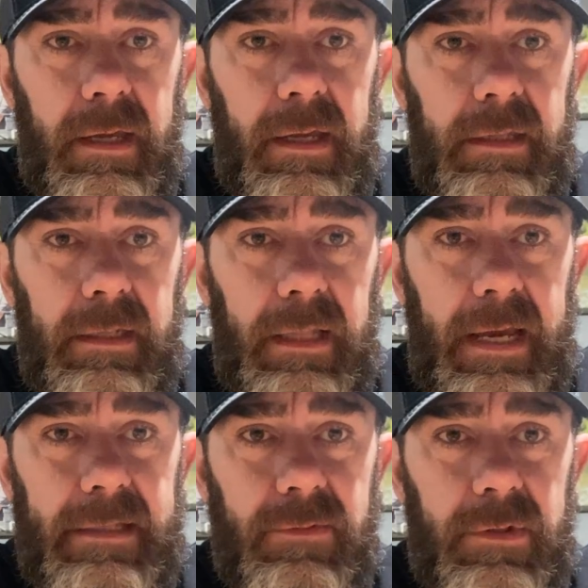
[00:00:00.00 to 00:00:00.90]
And then
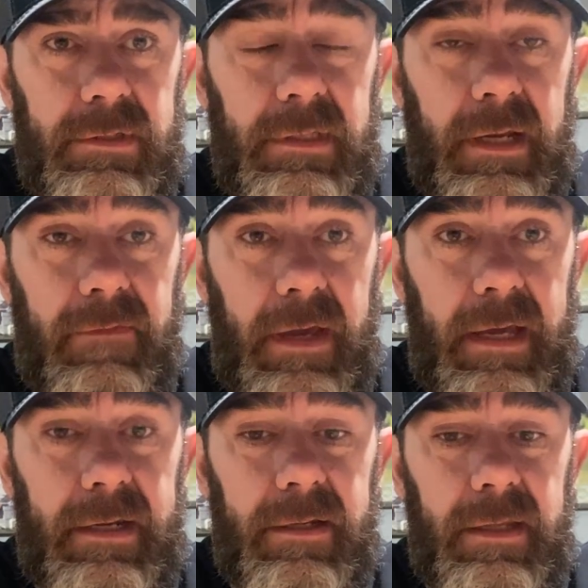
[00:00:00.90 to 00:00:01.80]
last question that I've
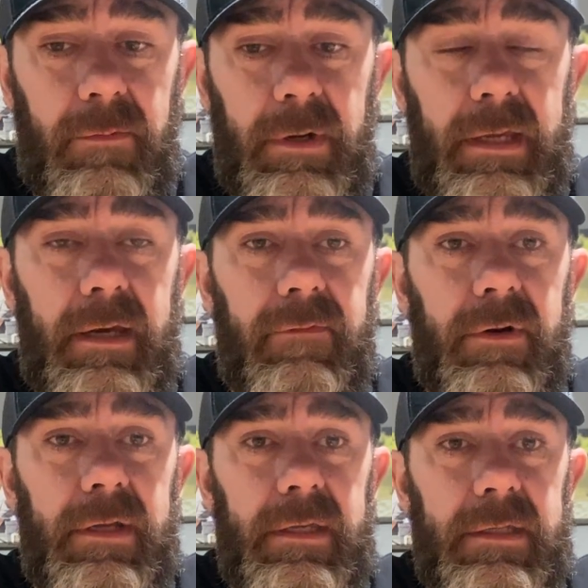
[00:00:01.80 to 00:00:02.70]
had here that I want to
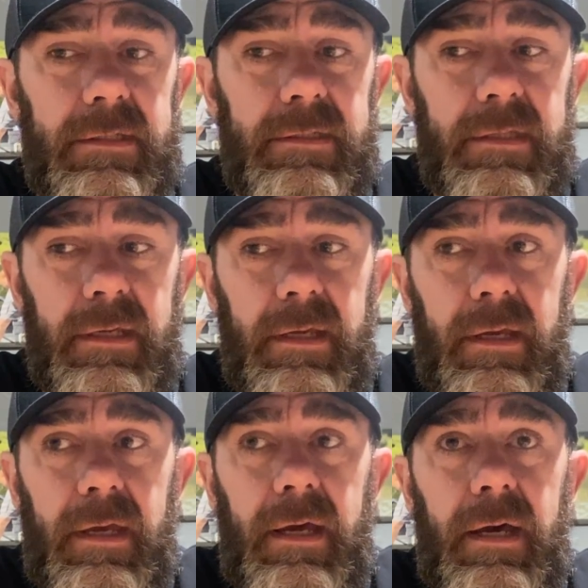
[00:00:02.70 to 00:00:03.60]
cover is
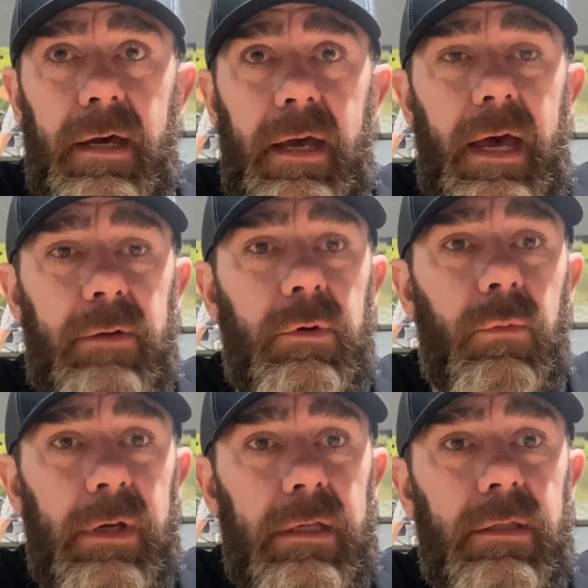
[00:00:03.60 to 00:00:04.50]
how do we
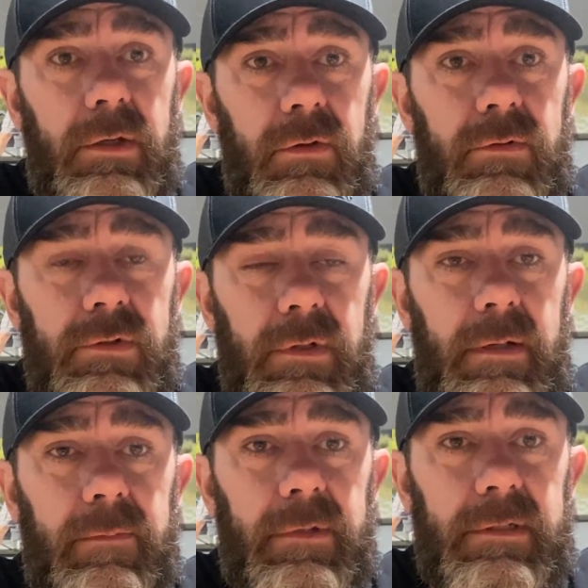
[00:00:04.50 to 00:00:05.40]
rig the coon
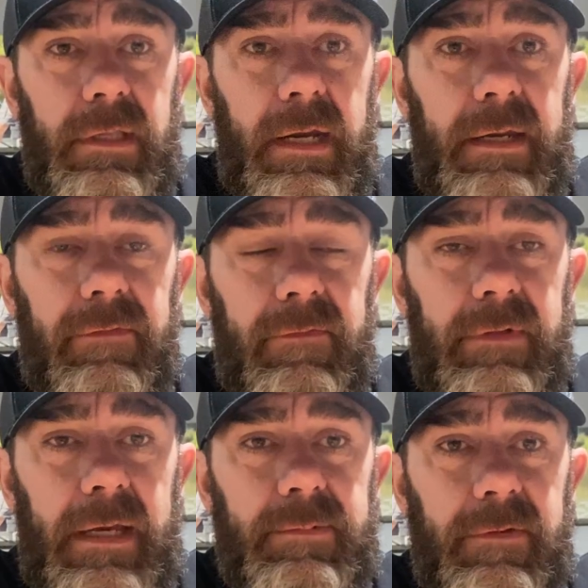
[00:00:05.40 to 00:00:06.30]
shrimp? There's a lot of different
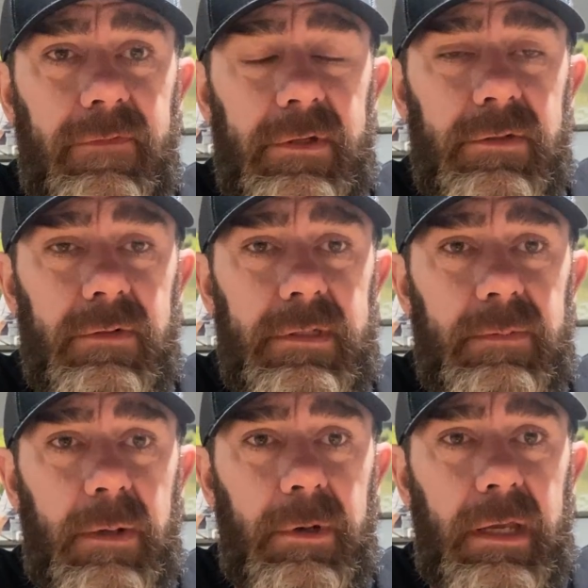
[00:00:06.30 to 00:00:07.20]
types of fisheries,
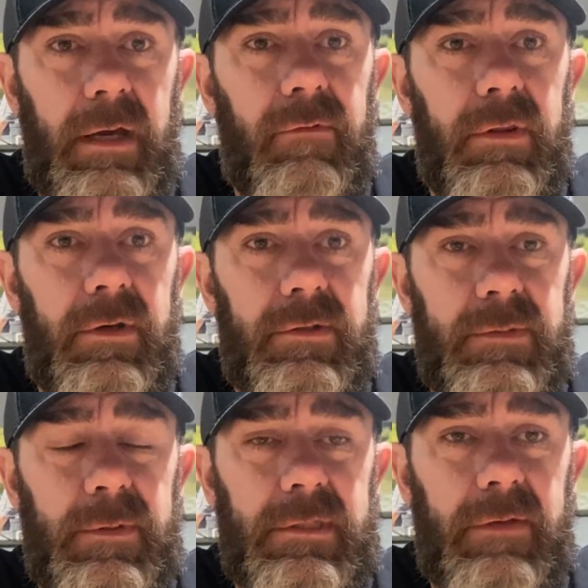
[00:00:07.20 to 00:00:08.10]
but I'm going to cover those
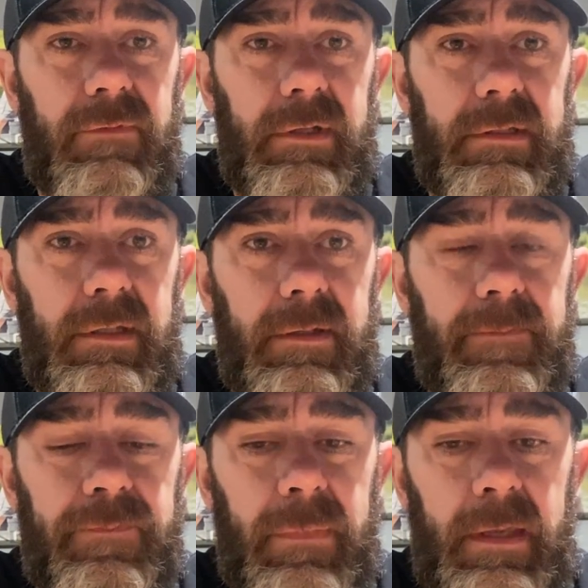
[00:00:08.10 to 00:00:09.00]
specific to
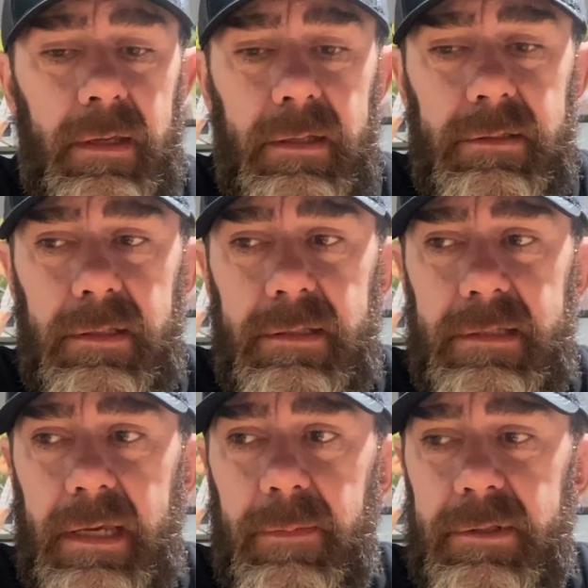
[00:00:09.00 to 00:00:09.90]
the
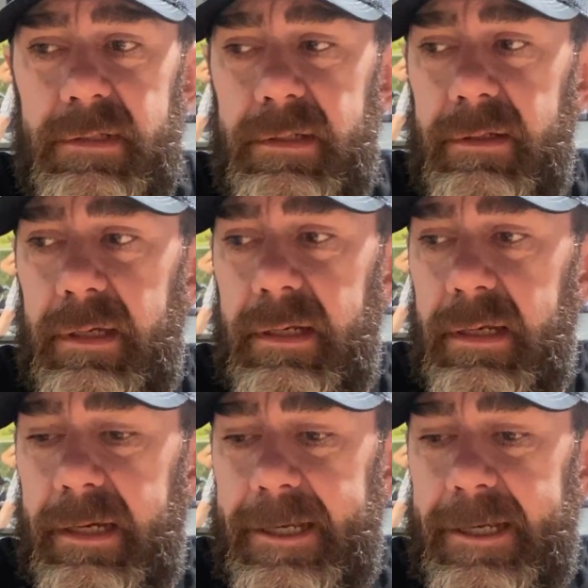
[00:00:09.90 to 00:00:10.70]
salmon, steelhead,